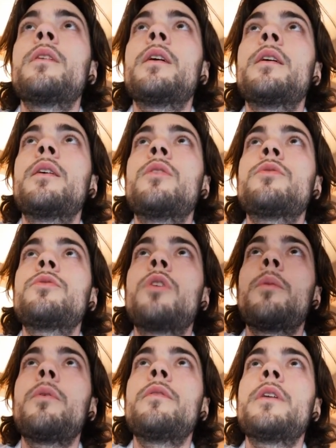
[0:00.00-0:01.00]
Yeah, on
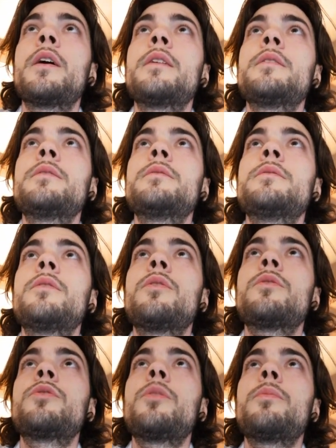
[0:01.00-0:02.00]
top of
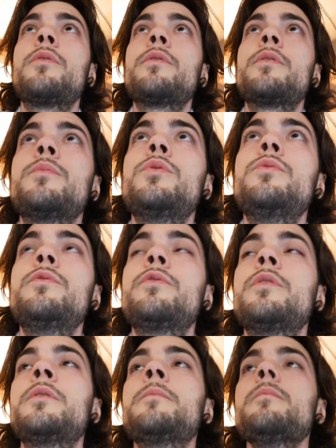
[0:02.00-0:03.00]
the move.
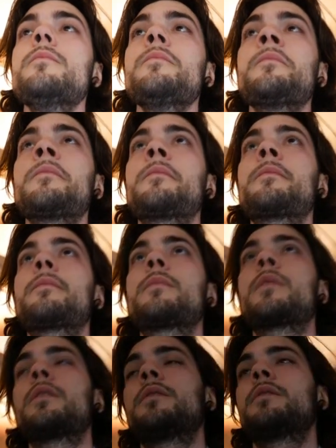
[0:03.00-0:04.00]

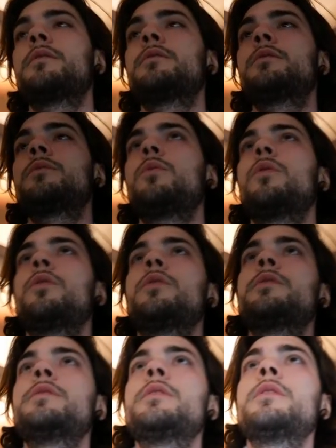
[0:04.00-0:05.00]
This
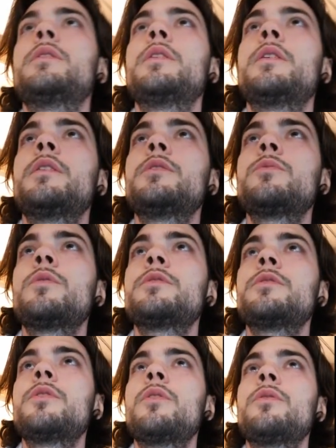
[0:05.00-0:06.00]

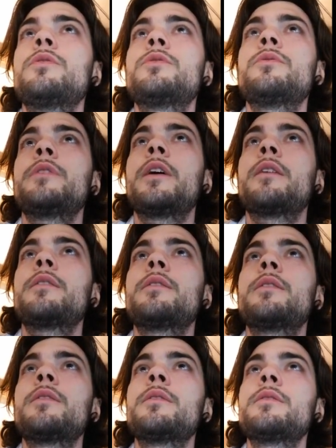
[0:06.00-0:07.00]
was the goal. So yeah,
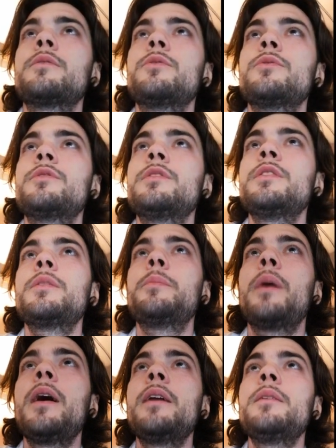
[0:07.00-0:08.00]
you see the
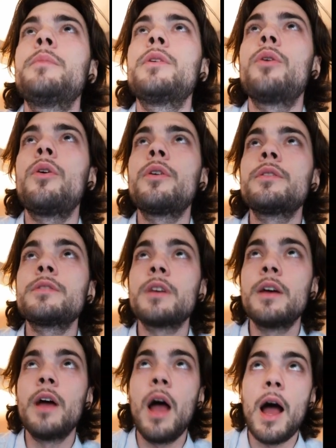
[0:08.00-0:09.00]
buy limit orders.
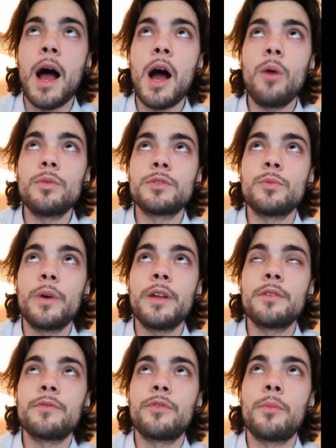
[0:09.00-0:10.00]
I was
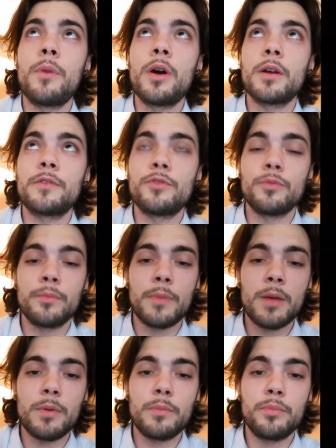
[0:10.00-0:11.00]
waiting for market to
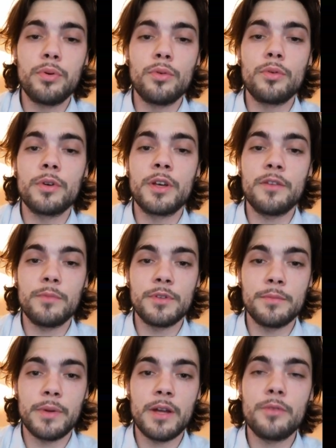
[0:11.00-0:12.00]
maybe give me
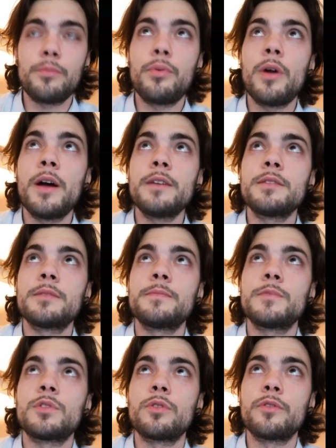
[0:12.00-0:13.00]
a better price.
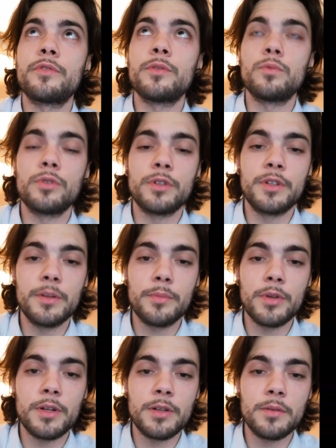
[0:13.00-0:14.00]
So if it would
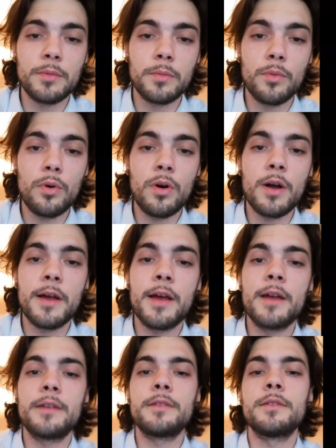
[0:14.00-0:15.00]
dip a little bit more,
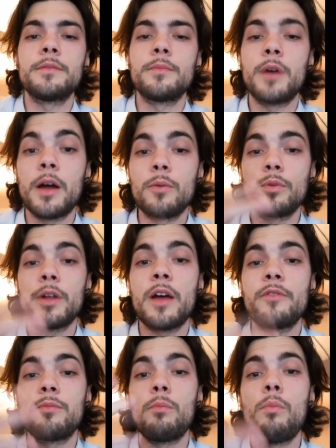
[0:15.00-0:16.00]
I would
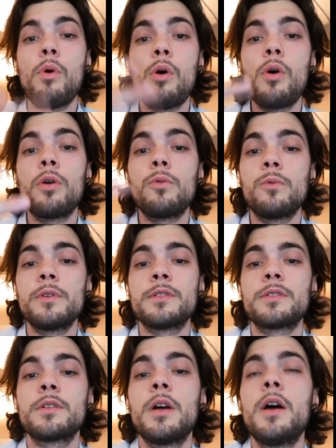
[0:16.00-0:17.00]
have more
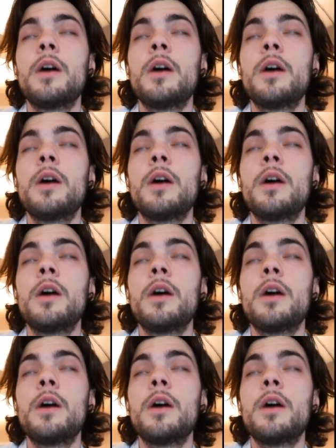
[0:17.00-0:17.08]
risk